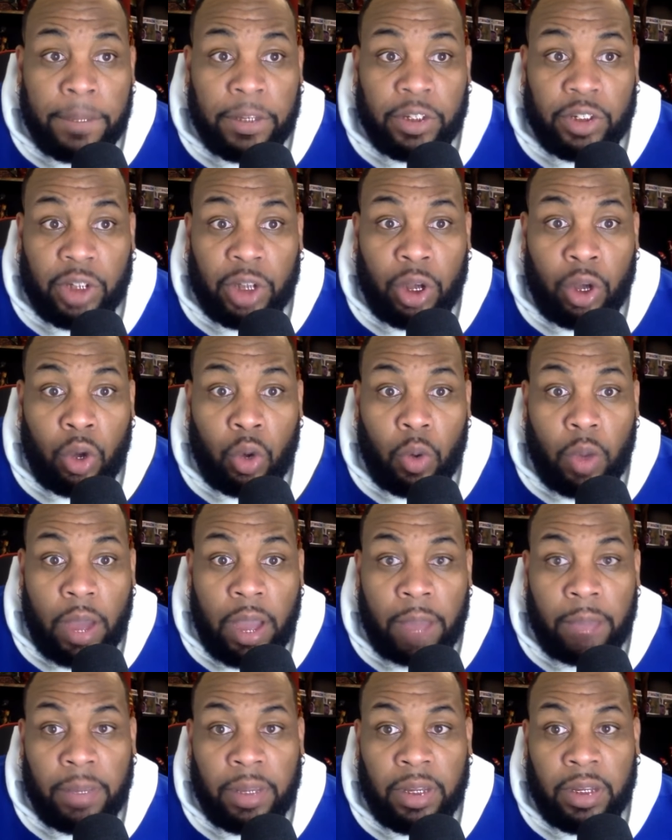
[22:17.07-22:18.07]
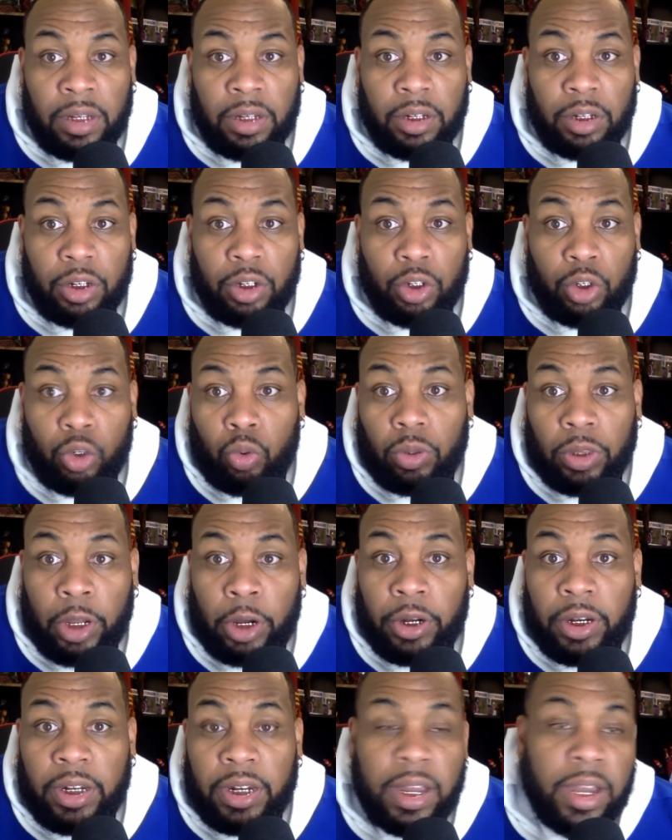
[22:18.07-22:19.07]
So, I mean, you
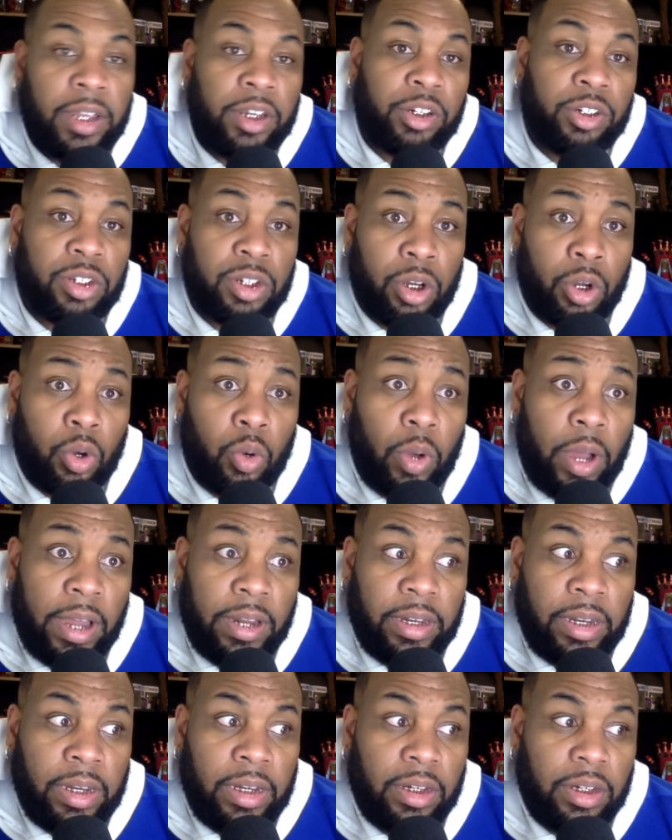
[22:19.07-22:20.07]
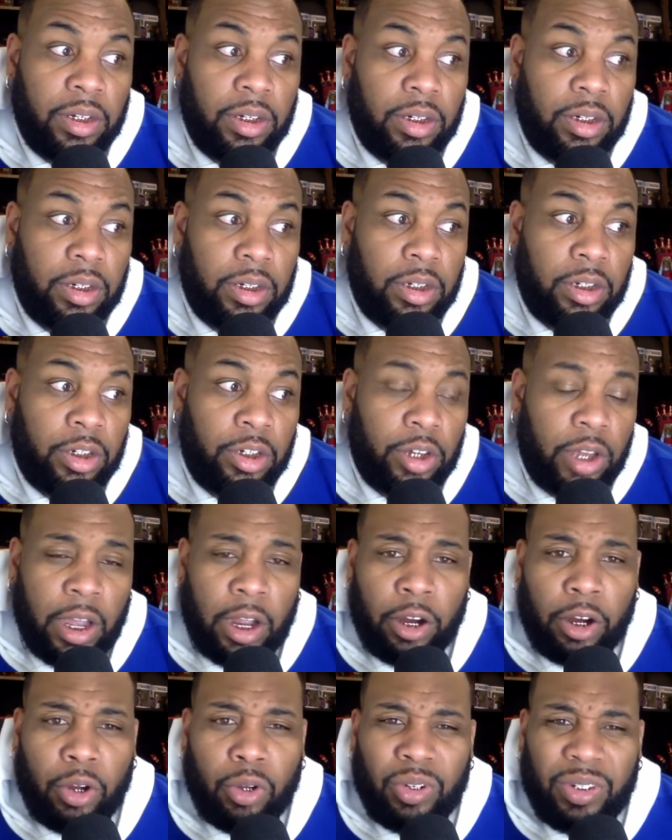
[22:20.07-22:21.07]
39 years old. I think
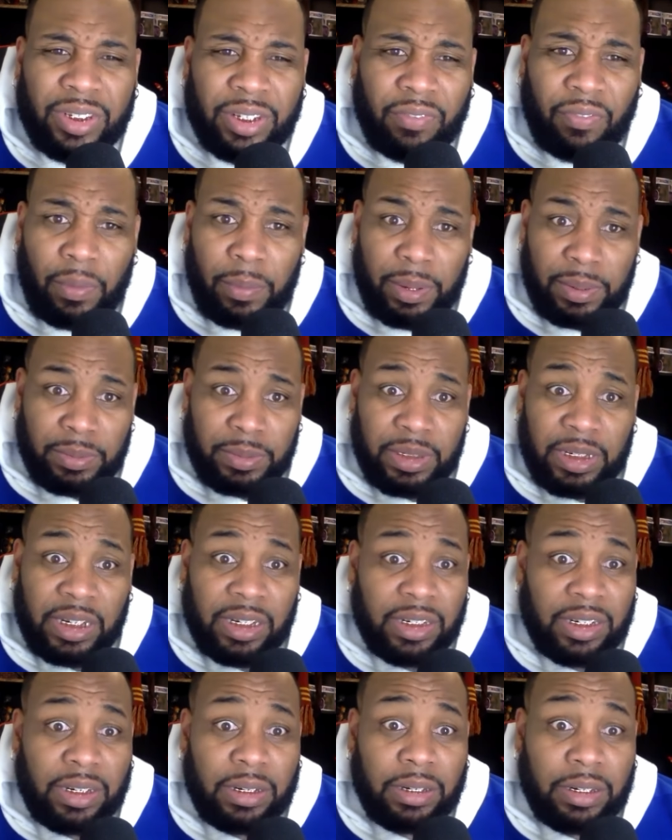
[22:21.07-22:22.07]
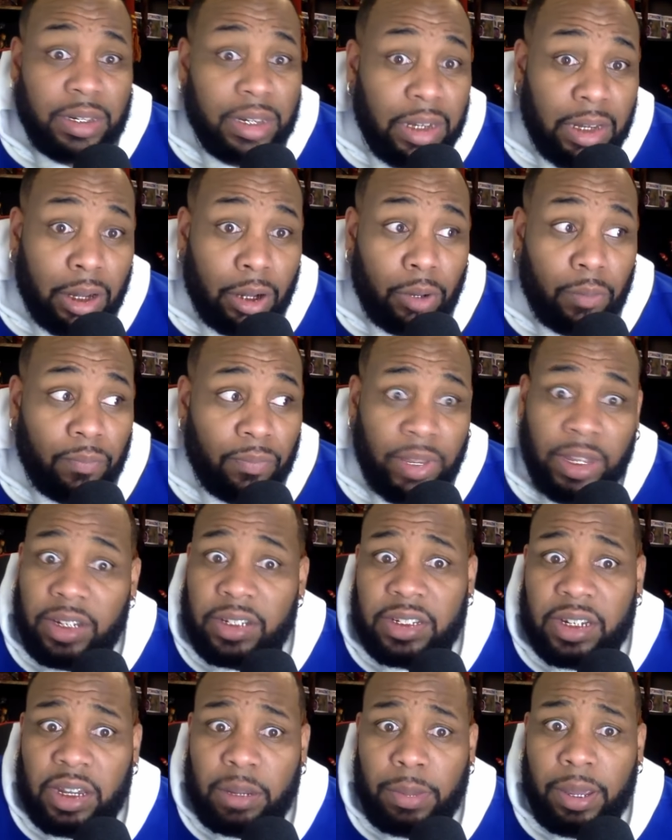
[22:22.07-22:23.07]
her oldest son, if I'm not mistaken, Nico, they the
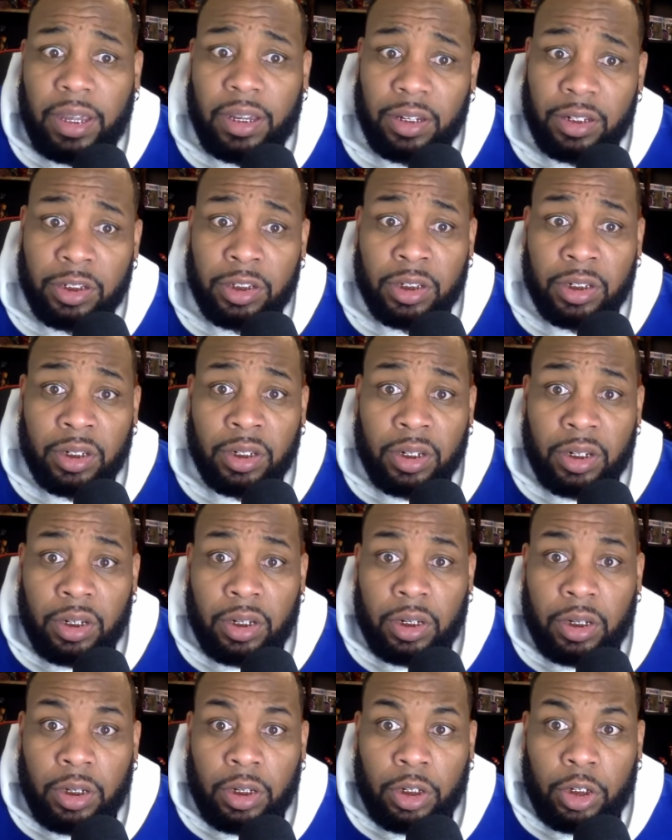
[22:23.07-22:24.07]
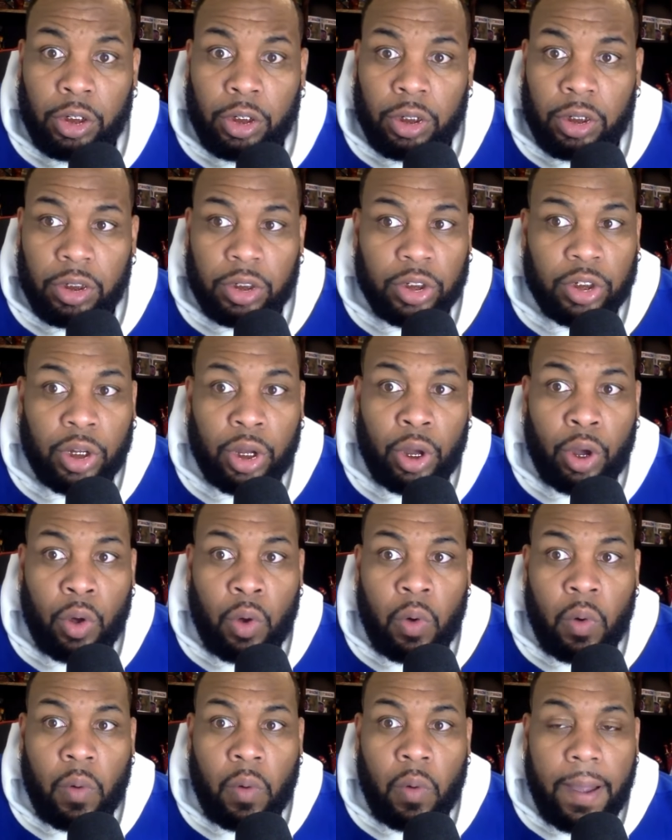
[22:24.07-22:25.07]
same age.
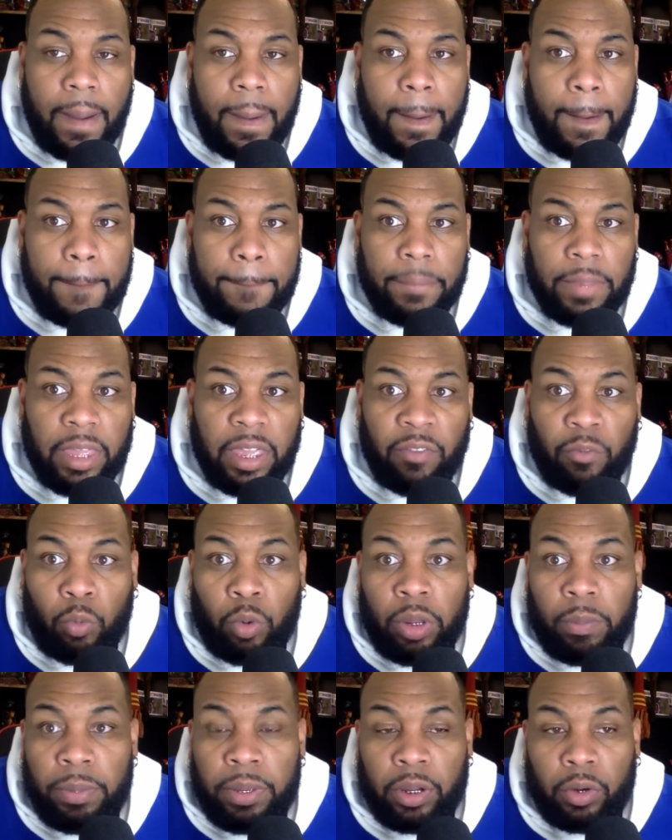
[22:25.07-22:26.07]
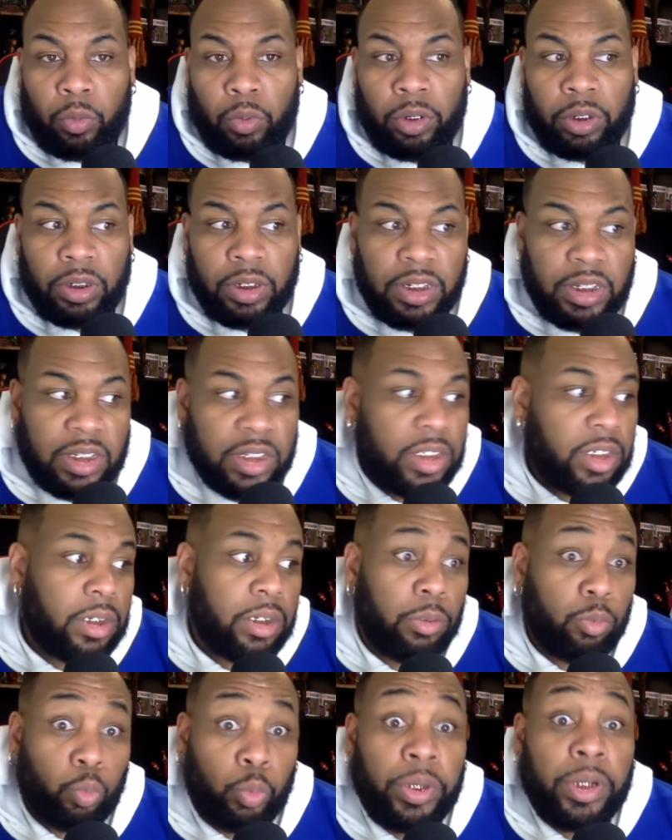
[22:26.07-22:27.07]
So, if we being realistic,
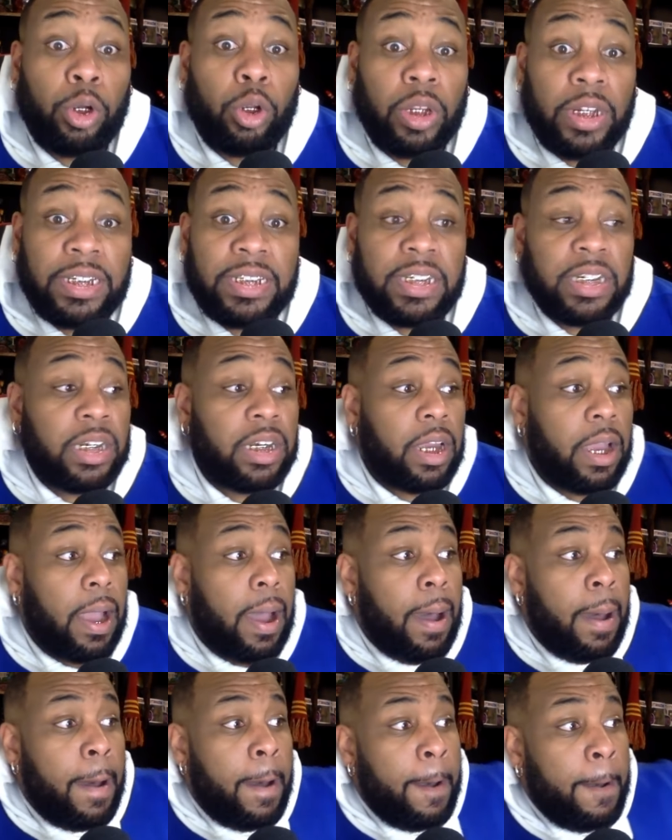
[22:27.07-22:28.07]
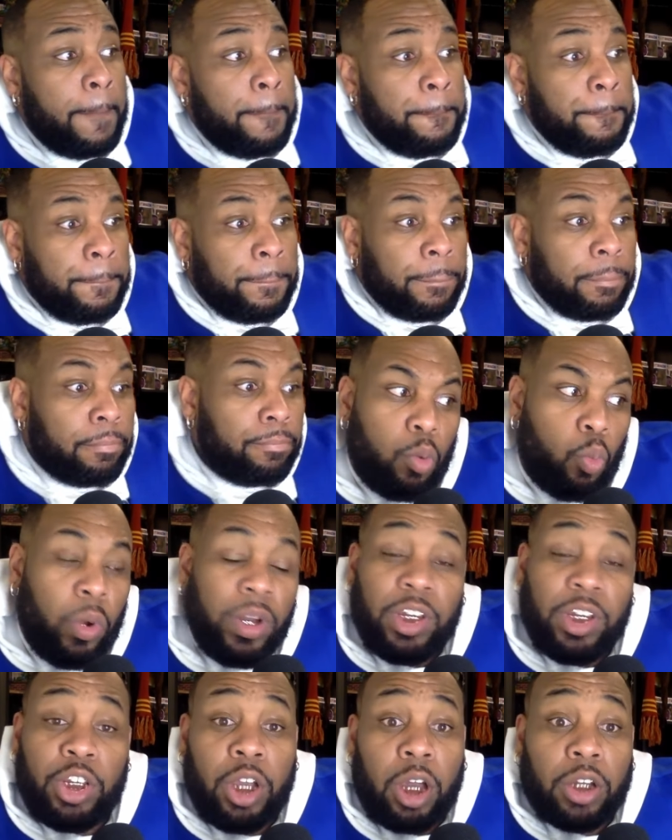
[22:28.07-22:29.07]
realistic, um,
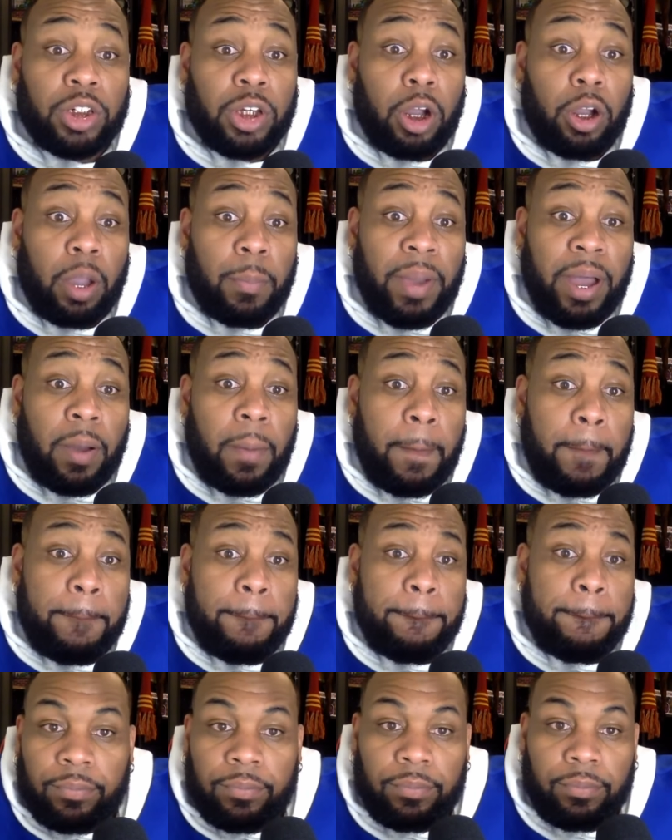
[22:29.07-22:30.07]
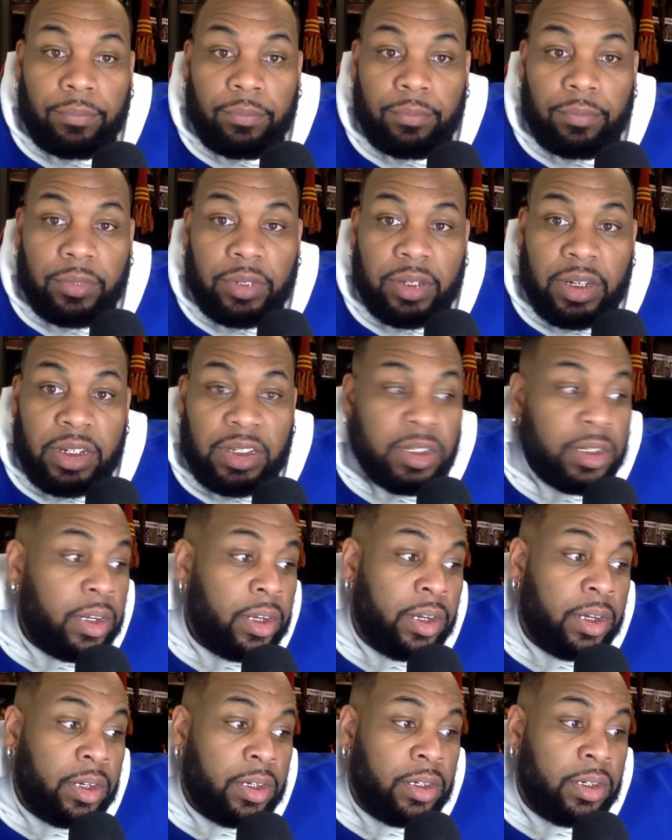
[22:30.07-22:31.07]
what do y'all talk about? This
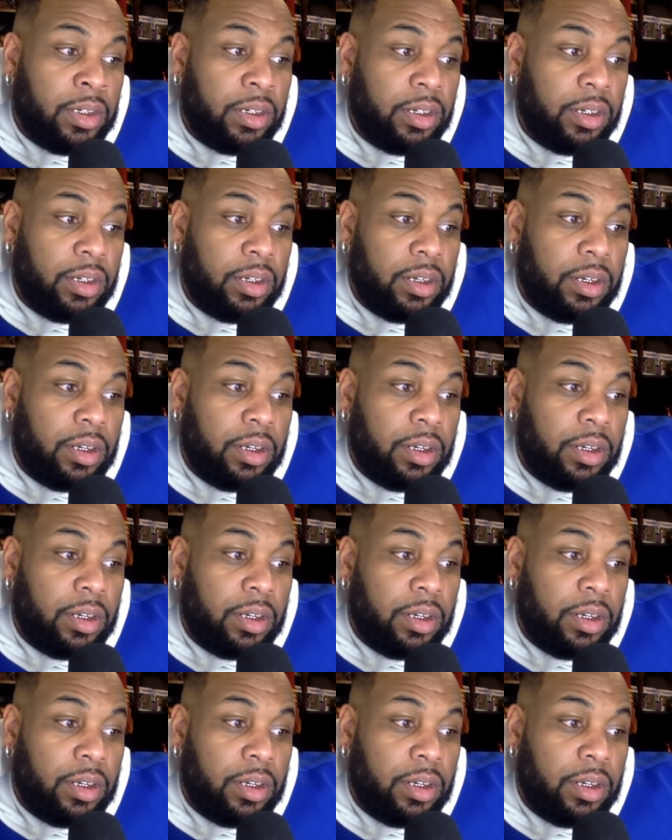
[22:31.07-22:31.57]
nigga,